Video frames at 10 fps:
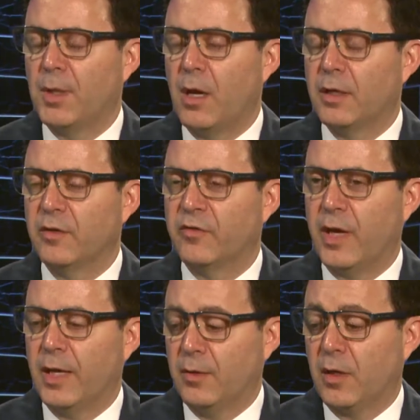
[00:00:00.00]
along and they
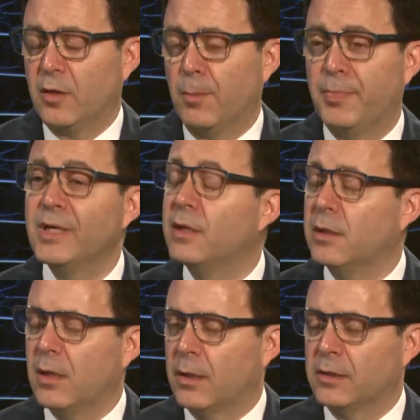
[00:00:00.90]
say, hey, big
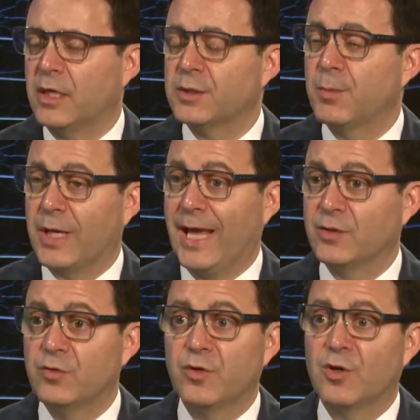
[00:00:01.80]
customer
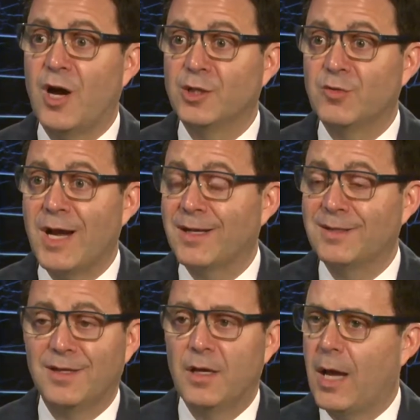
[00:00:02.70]
canceled their
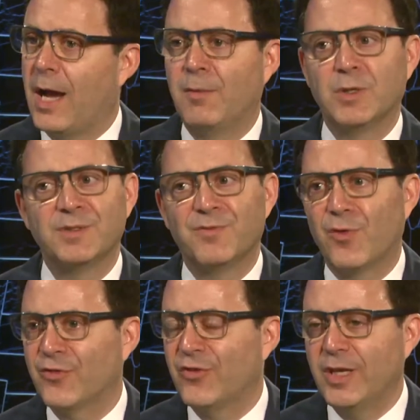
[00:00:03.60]
contract, I wasn't
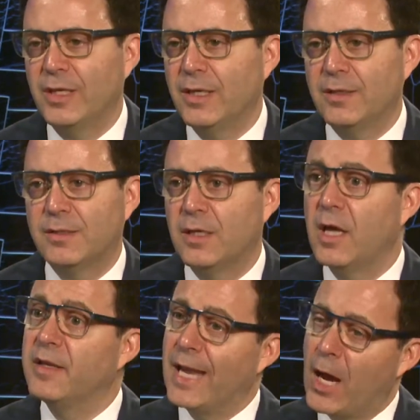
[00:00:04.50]
foreseeing it.
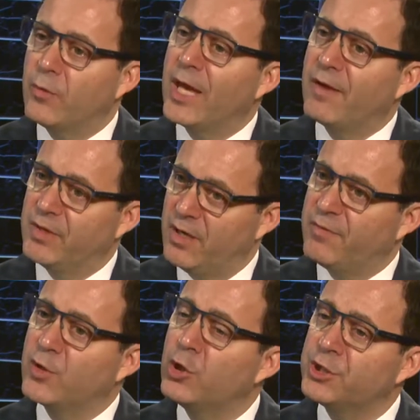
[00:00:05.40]
Now they have
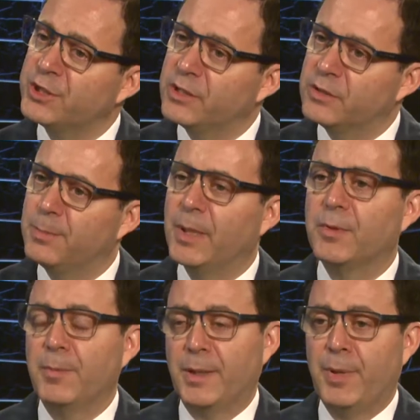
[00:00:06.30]
enough cushion to be able
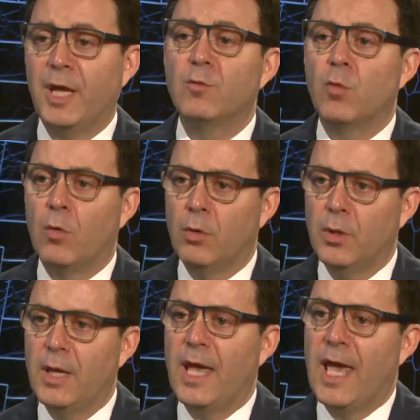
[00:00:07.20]
to make payroll
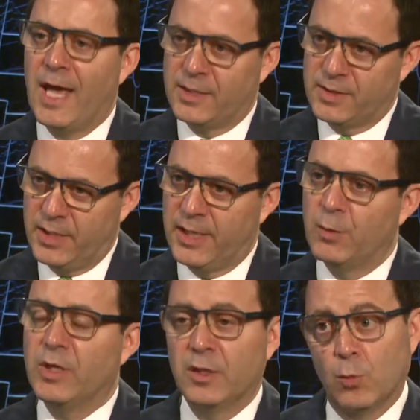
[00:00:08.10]
as they
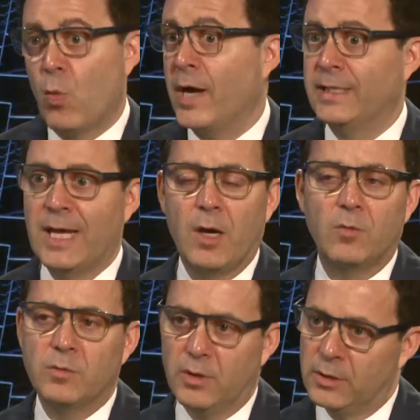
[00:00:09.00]
either wind
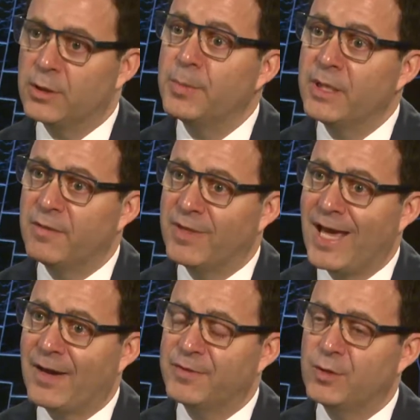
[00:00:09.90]
down a little bit if they
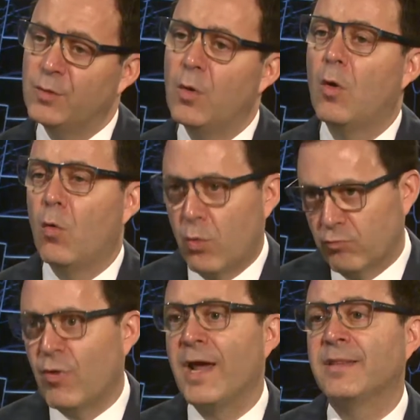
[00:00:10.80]
have to, or
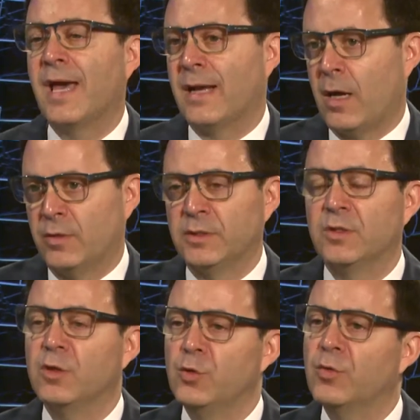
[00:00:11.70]
ride that out
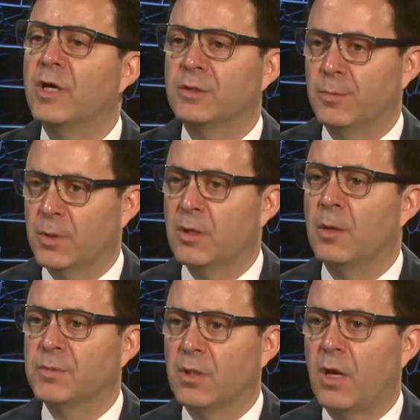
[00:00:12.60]
until a new customer
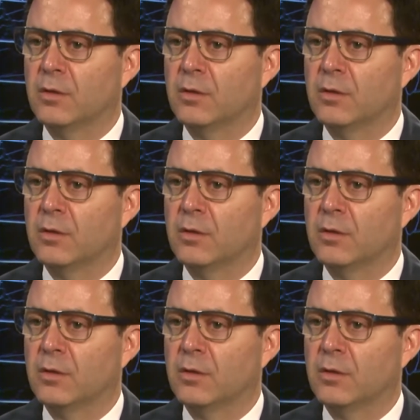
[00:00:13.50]
comes along.